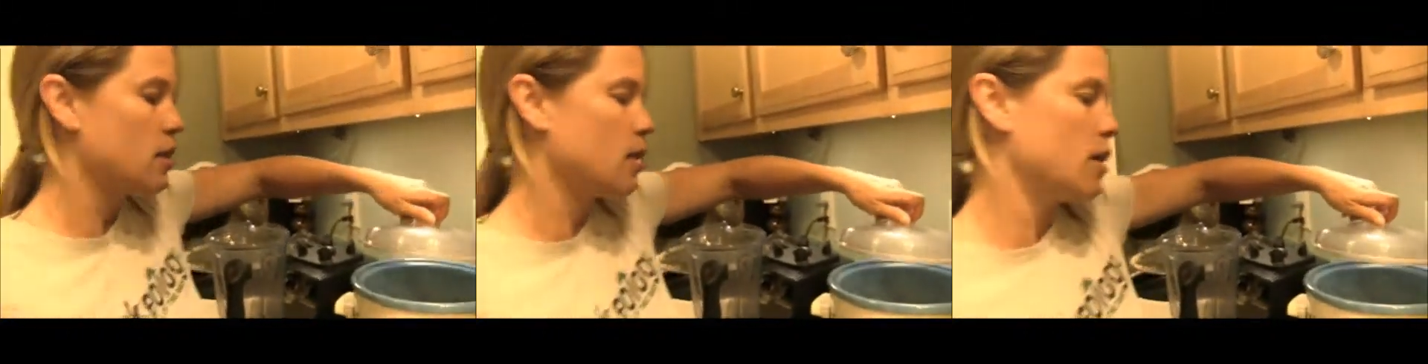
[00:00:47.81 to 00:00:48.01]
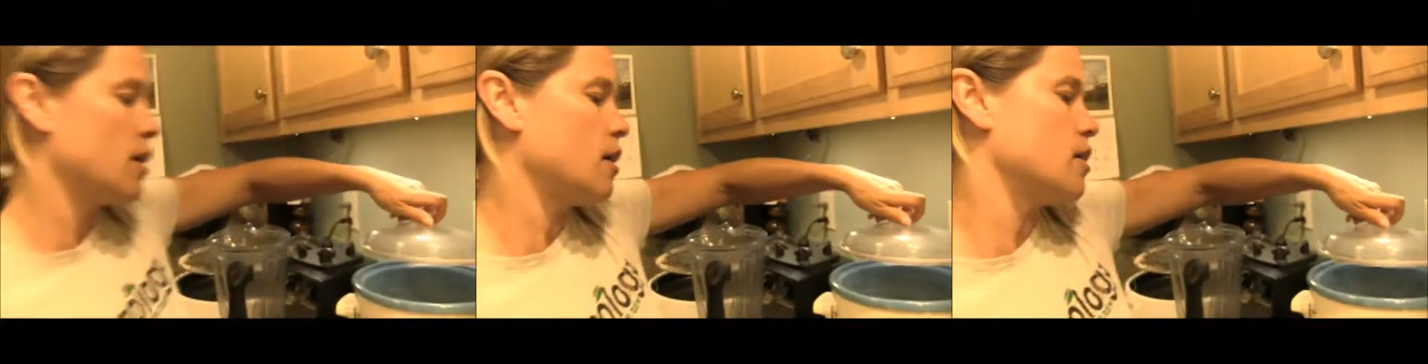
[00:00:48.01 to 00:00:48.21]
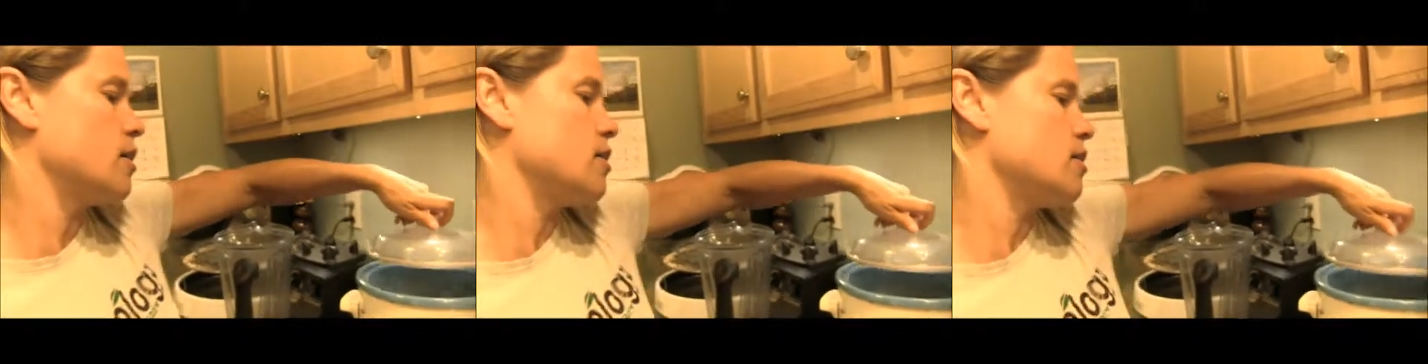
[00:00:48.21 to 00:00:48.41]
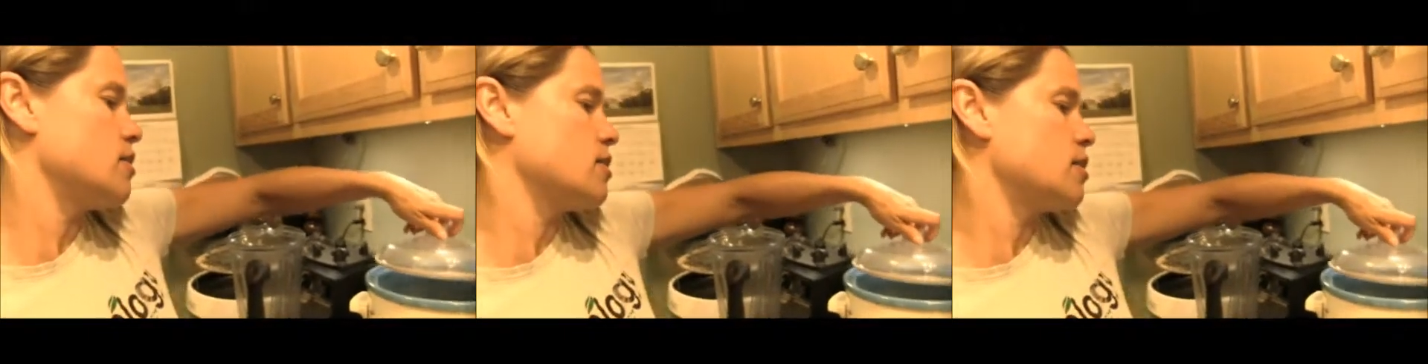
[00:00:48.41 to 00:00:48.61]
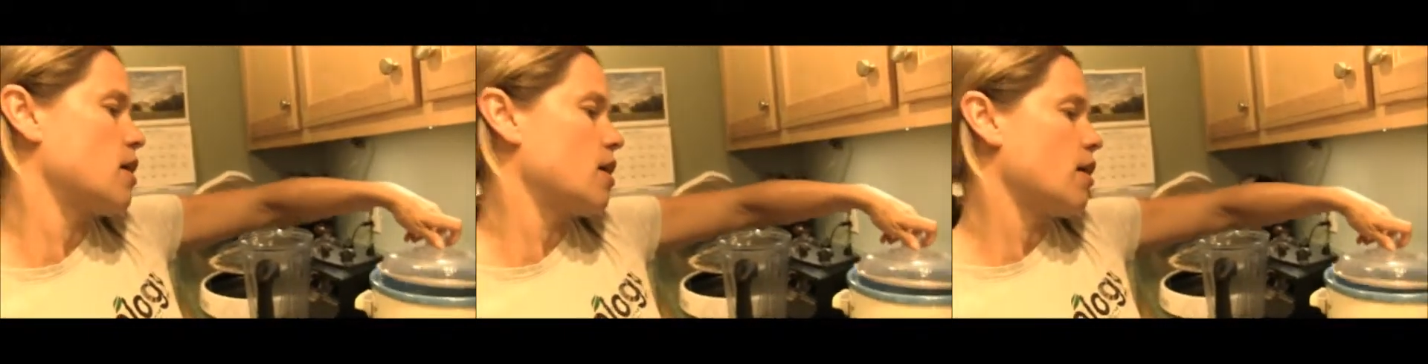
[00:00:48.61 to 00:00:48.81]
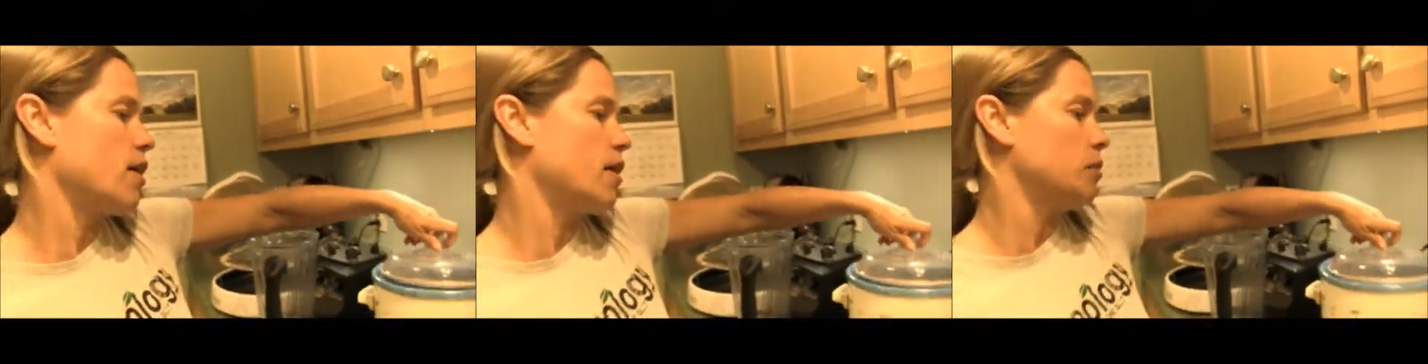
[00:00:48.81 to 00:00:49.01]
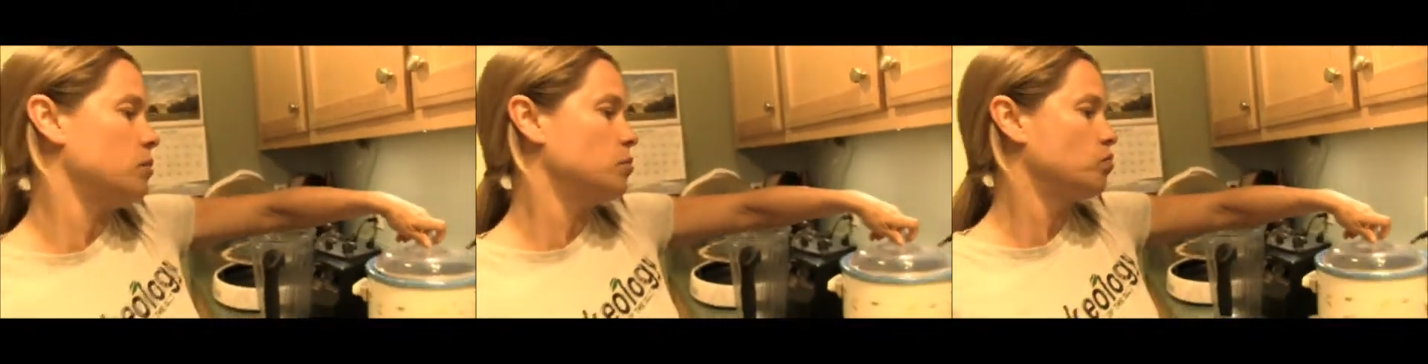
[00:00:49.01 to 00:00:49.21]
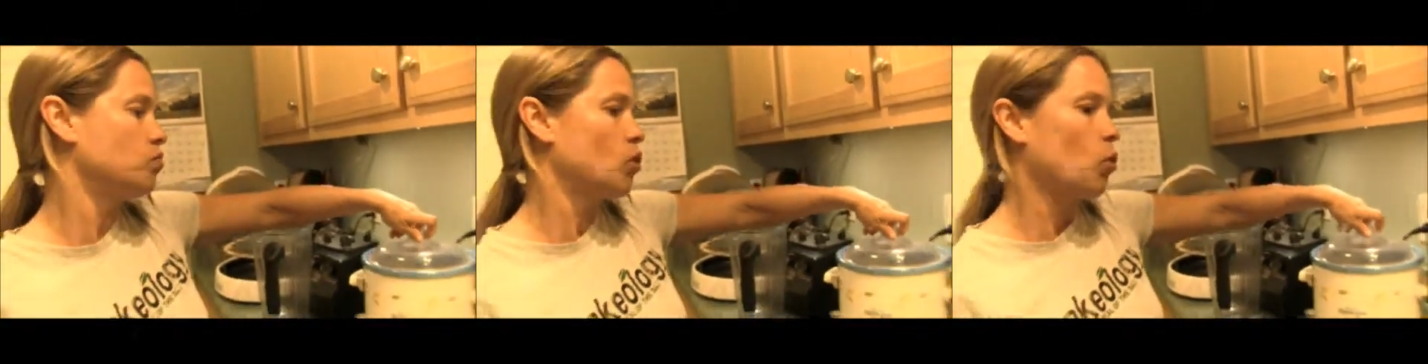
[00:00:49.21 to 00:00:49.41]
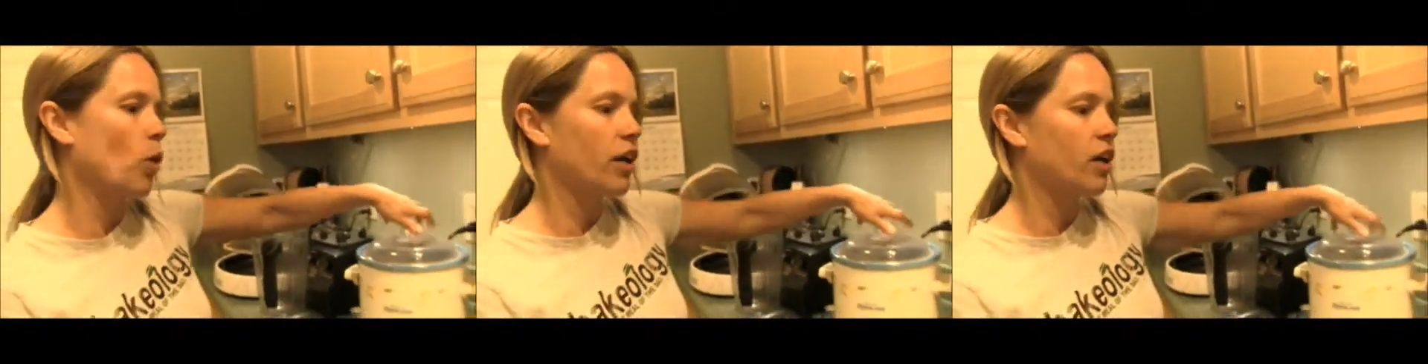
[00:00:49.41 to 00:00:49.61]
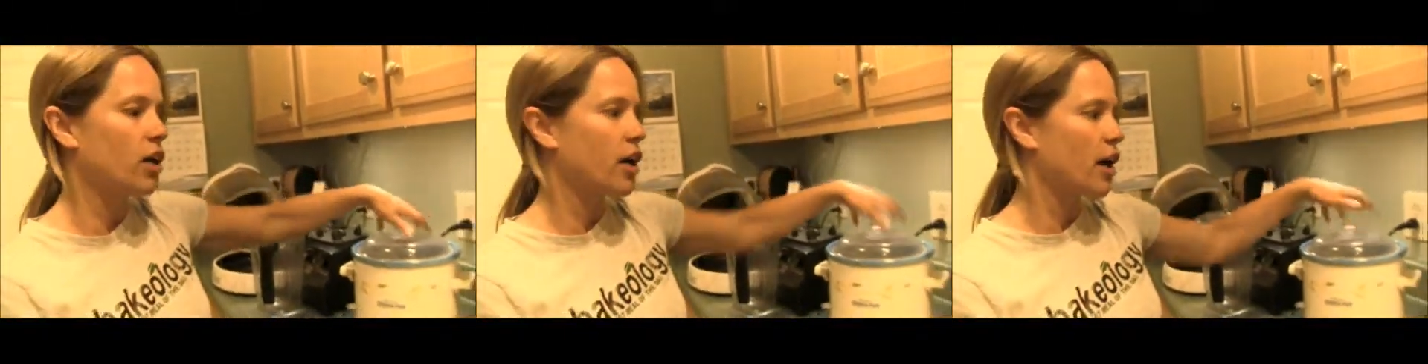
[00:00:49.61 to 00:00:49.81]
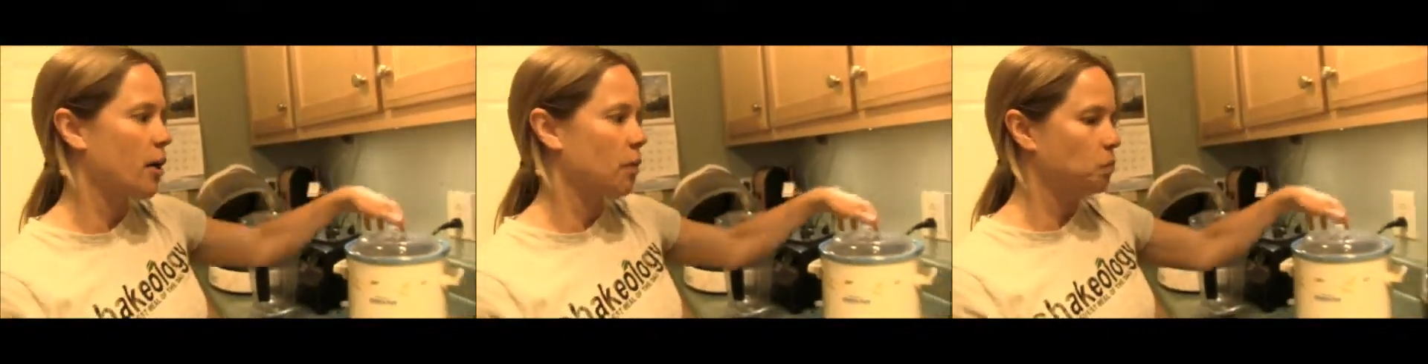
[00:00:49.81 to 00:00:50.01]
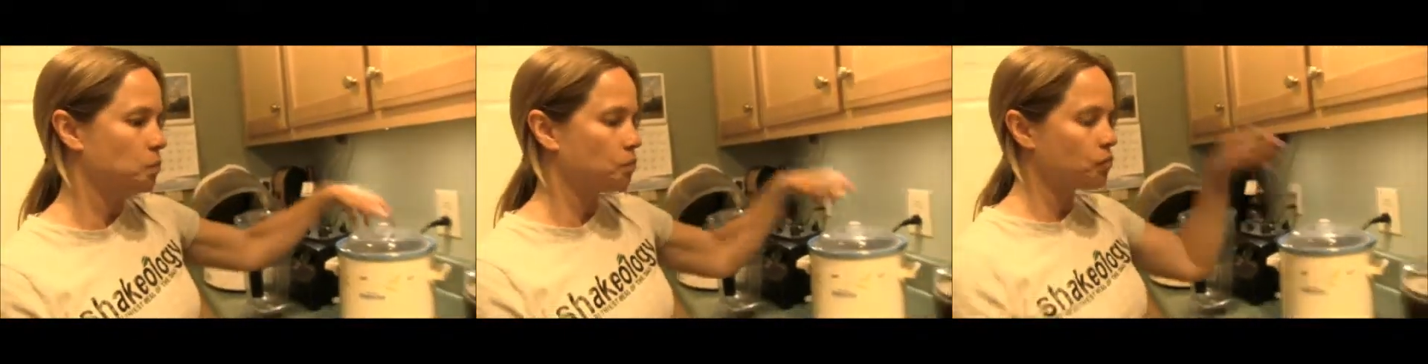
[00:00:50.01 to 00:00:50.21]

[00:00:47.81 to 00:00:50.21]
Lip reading: is the way to go.